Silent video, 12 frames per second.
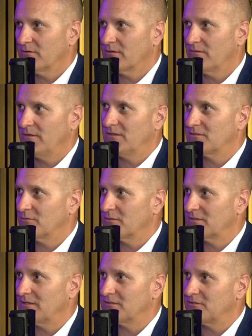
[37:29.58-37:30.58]
the convenience store
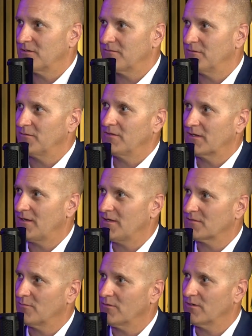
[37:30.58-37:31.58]
sells junk food that
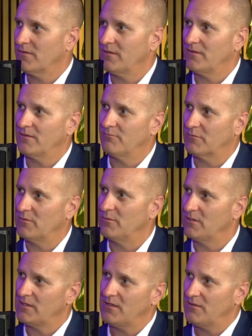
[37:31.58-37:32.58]
costs more, and then the
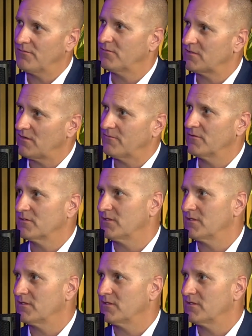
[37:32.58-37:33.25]
community health suffers,